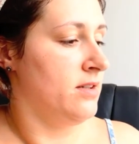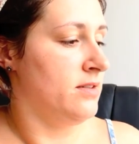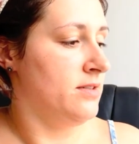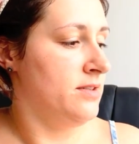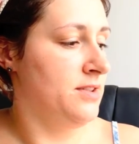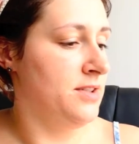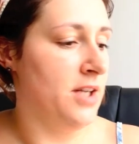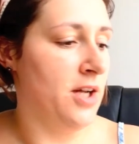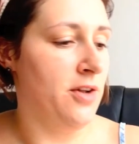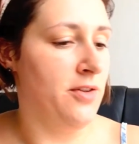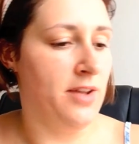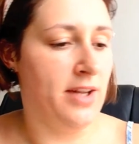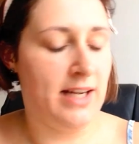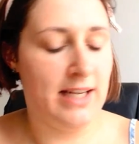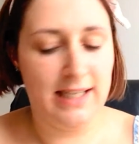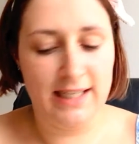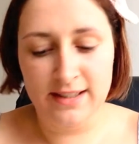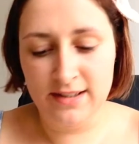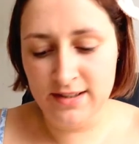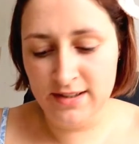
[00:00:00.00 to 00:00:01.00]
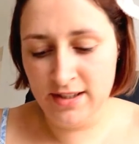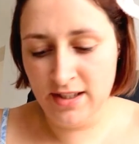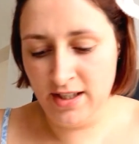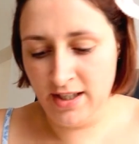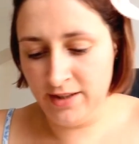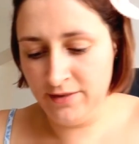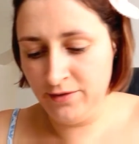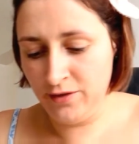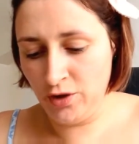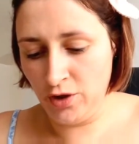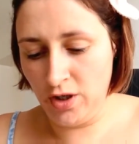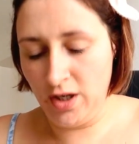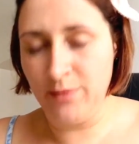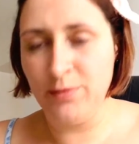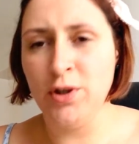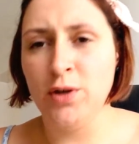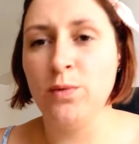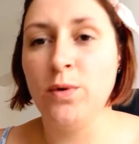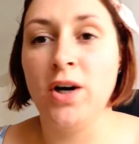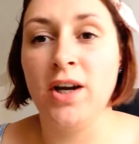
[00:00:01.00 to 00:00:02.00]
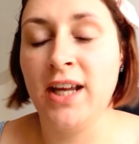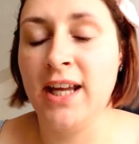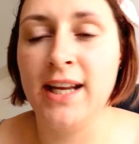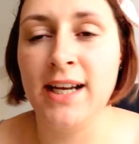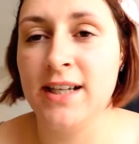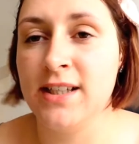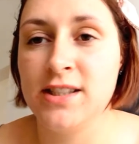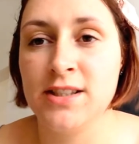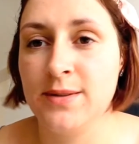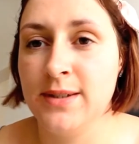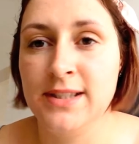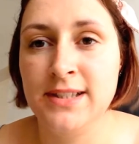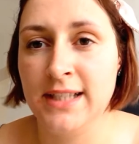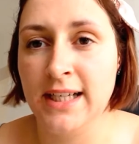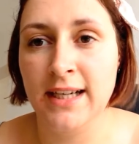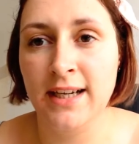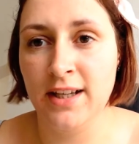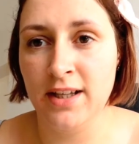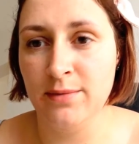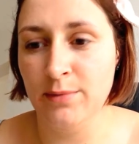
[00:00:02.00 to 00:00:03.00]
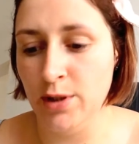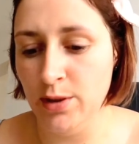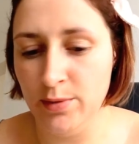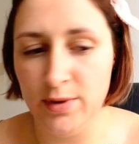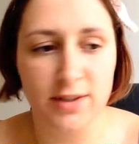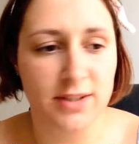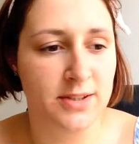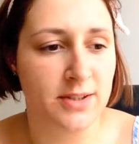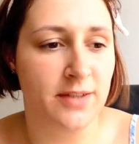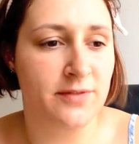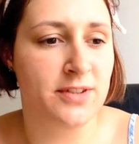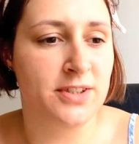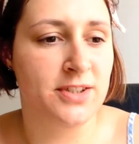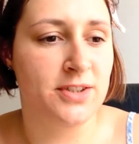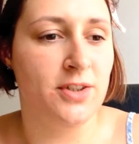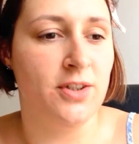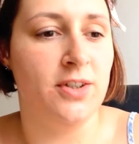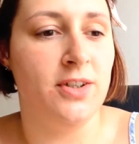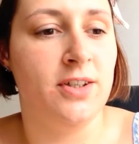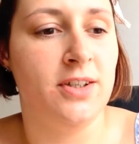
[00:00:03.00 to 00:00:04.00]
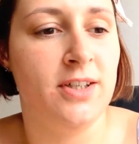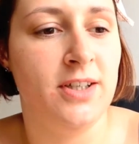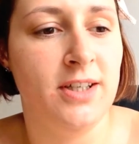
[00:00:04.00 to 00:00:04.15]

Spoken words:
So the cleanser that I've got, I'm not working actually the sink at the moment, so I've just got